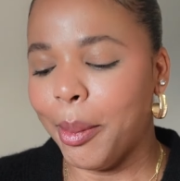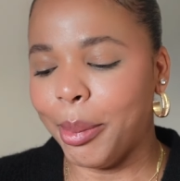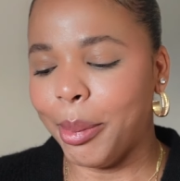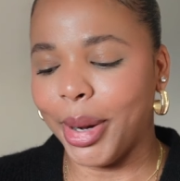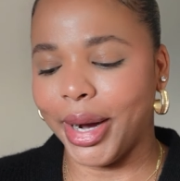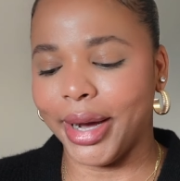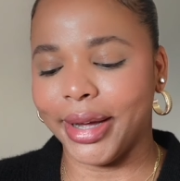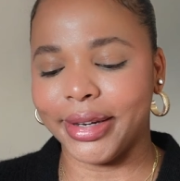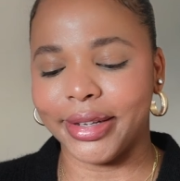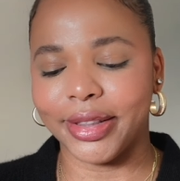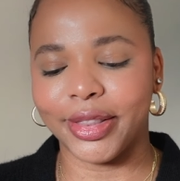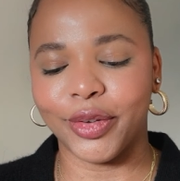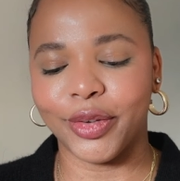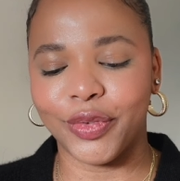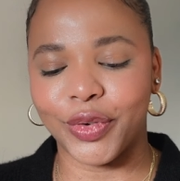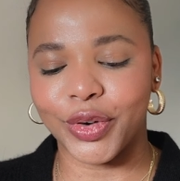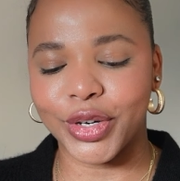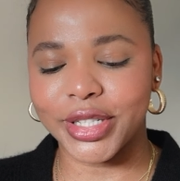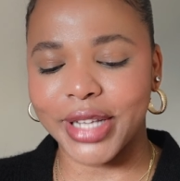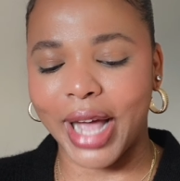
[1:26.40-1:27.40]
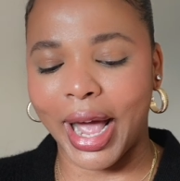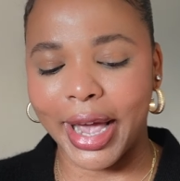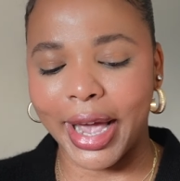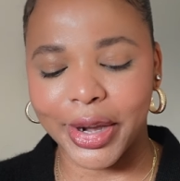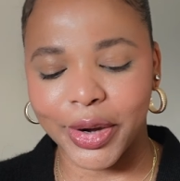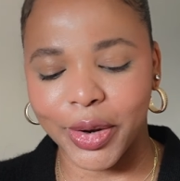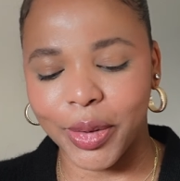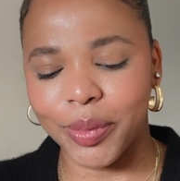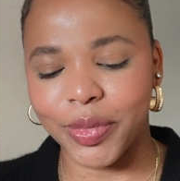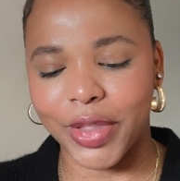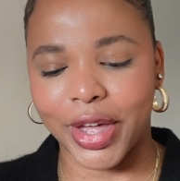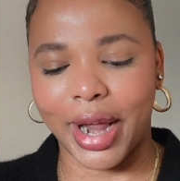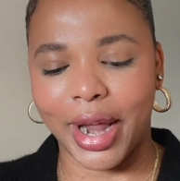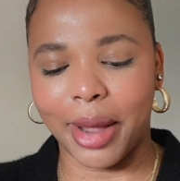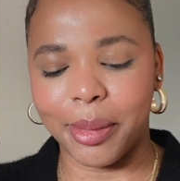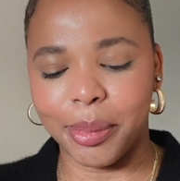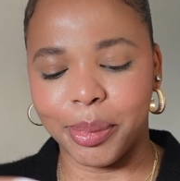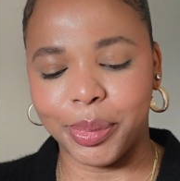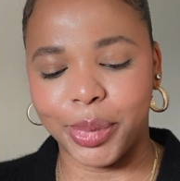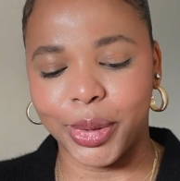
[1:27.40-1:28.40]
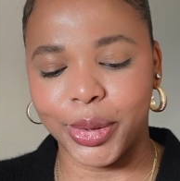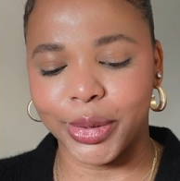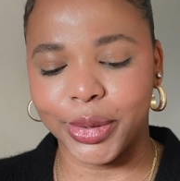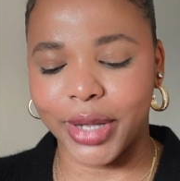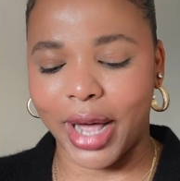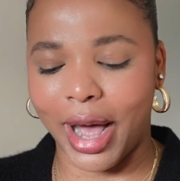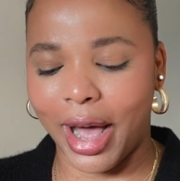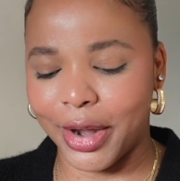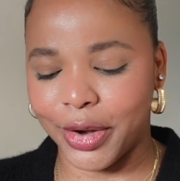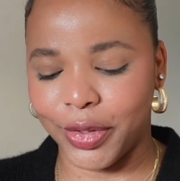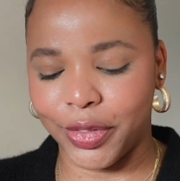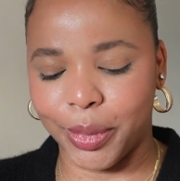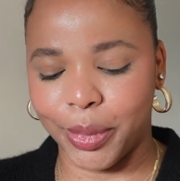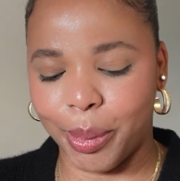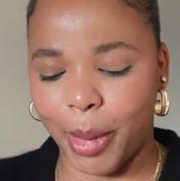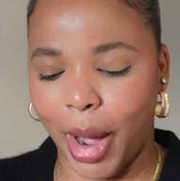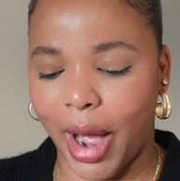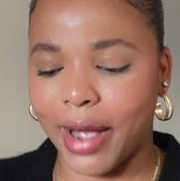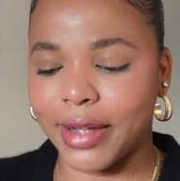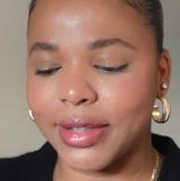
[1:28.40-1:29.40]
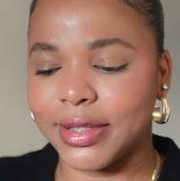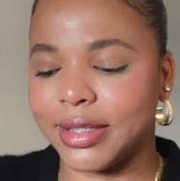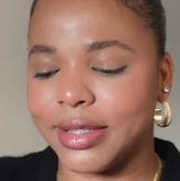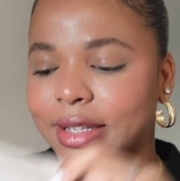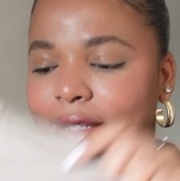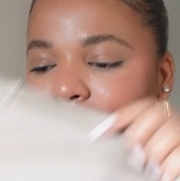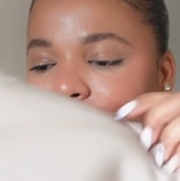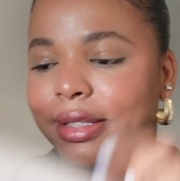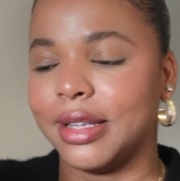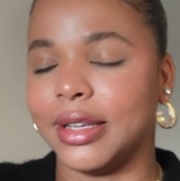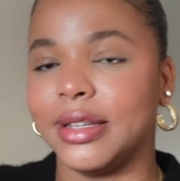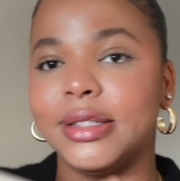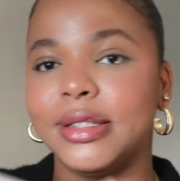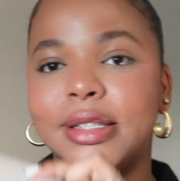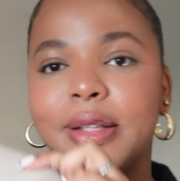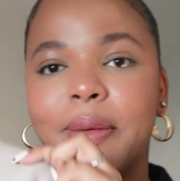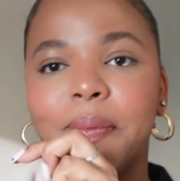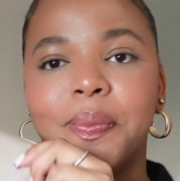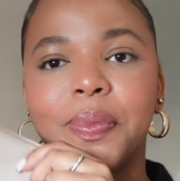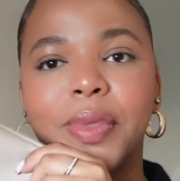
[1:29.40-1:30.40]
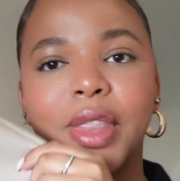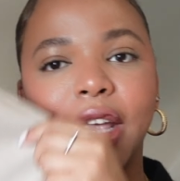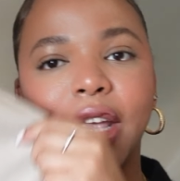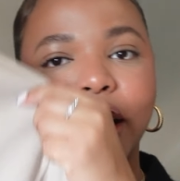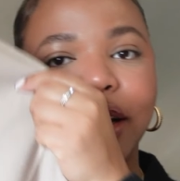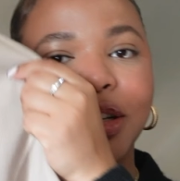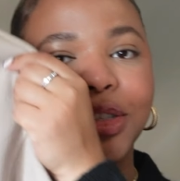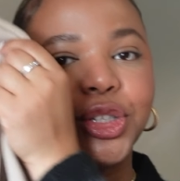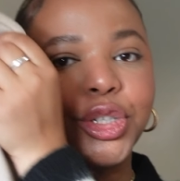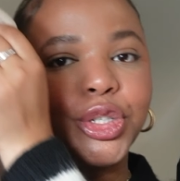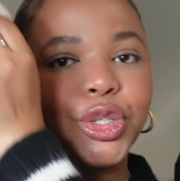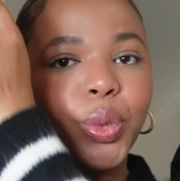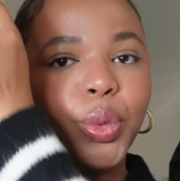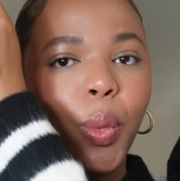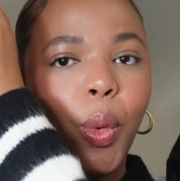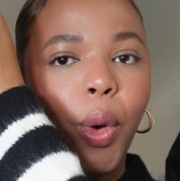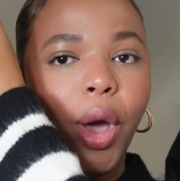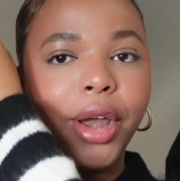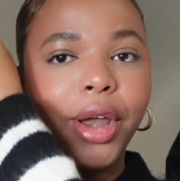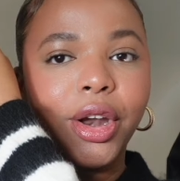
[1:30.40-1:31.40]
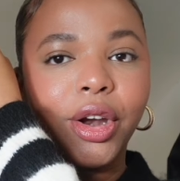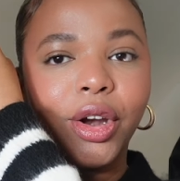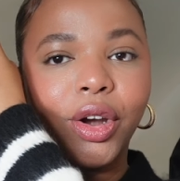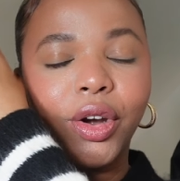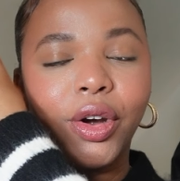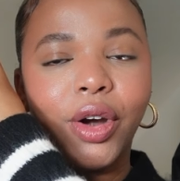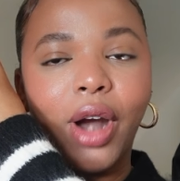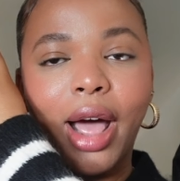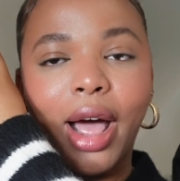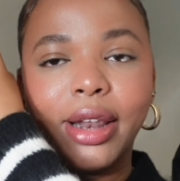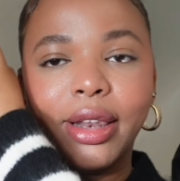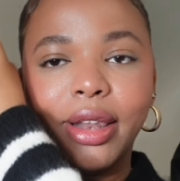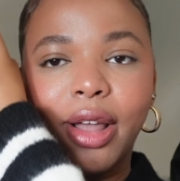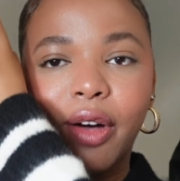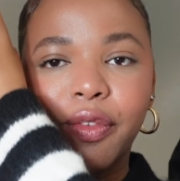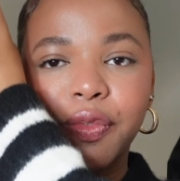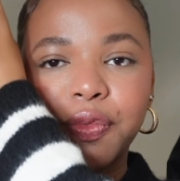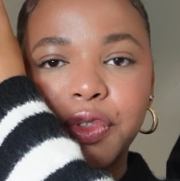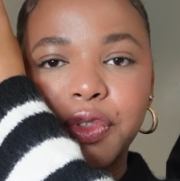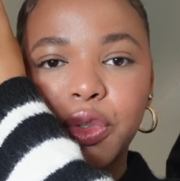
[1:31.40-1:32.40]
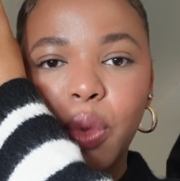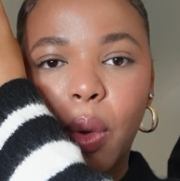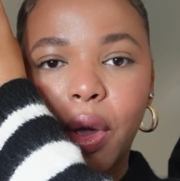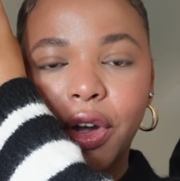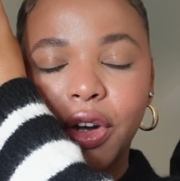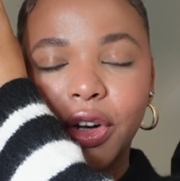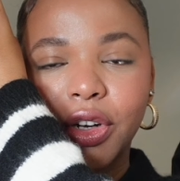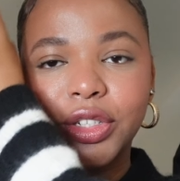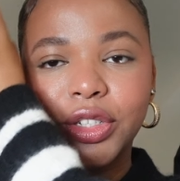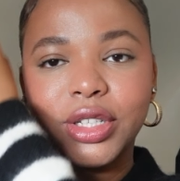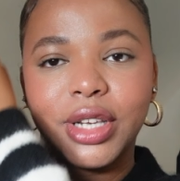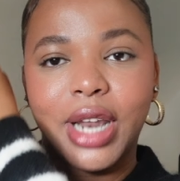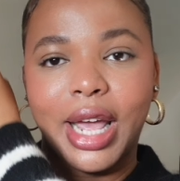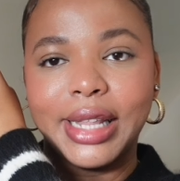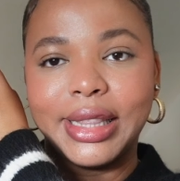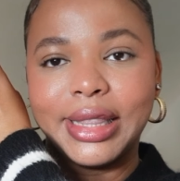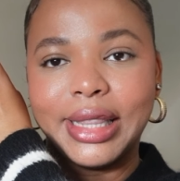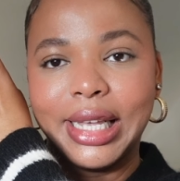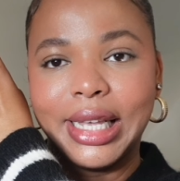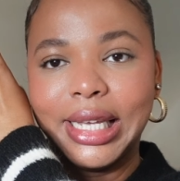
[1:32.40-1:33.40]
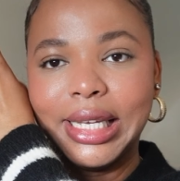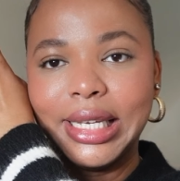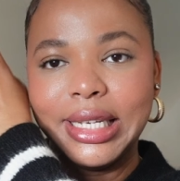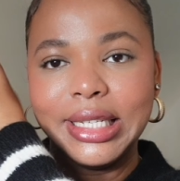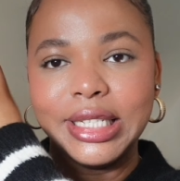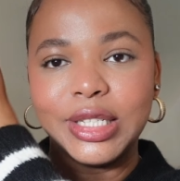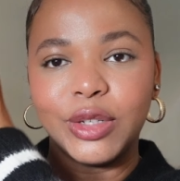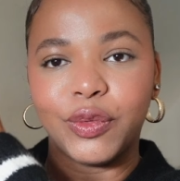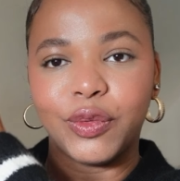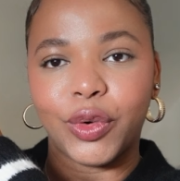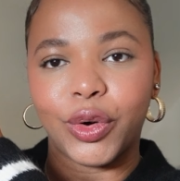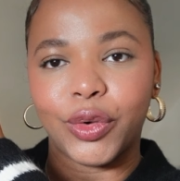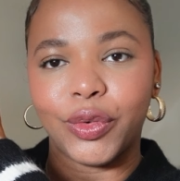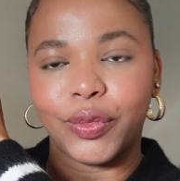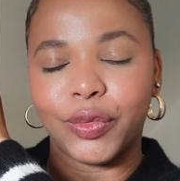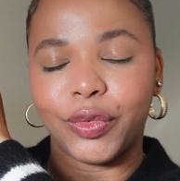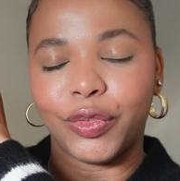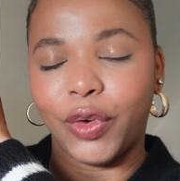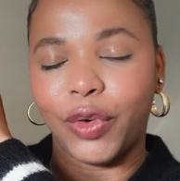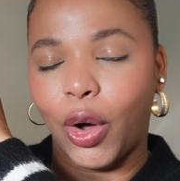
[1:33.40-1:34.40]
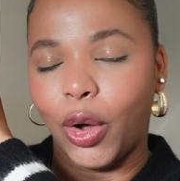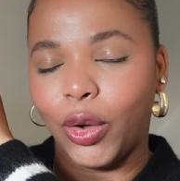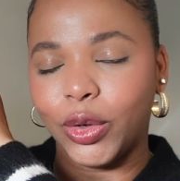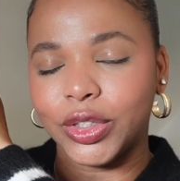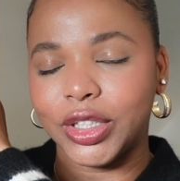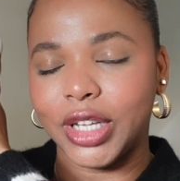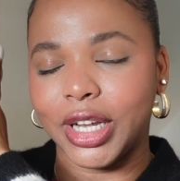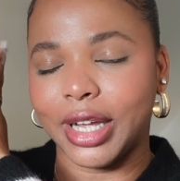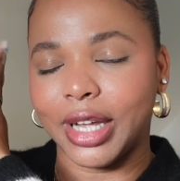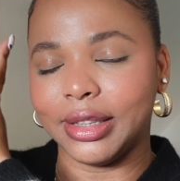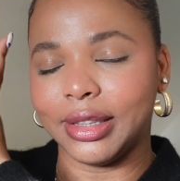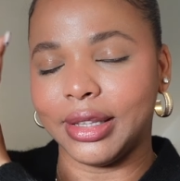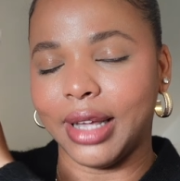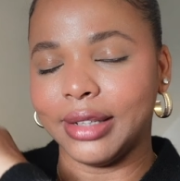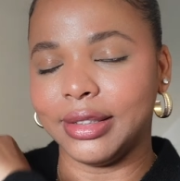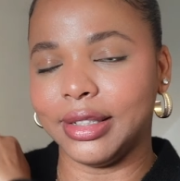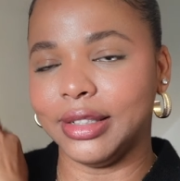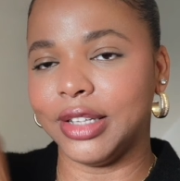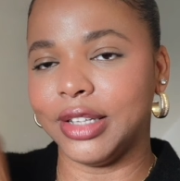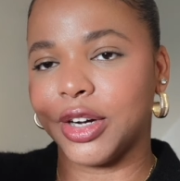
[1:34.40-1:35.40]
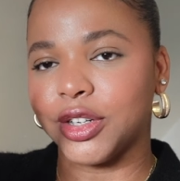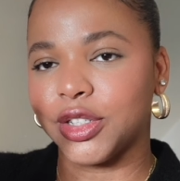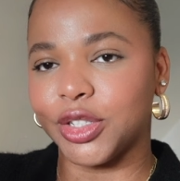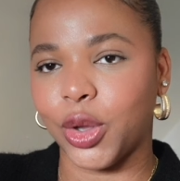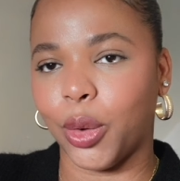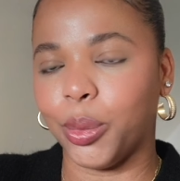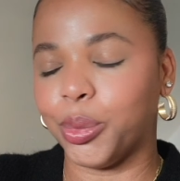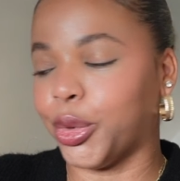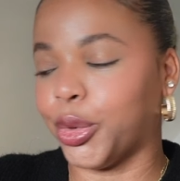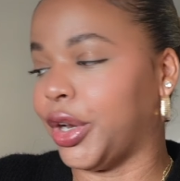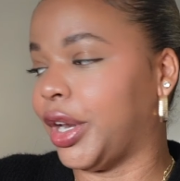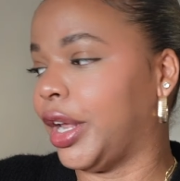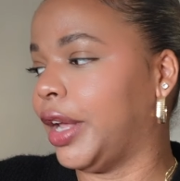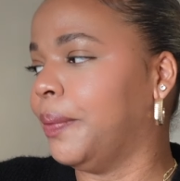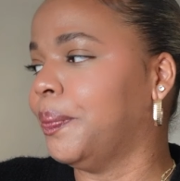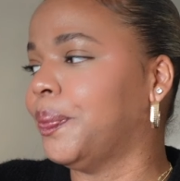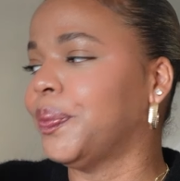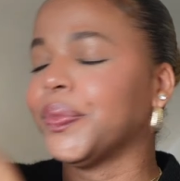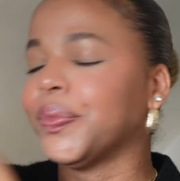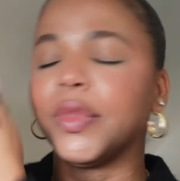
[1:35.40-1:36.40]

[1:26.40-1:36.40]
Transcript: but the first item that I pulled out of the box is this sweater. I love sweaters like these for fall. I think they're so pretty.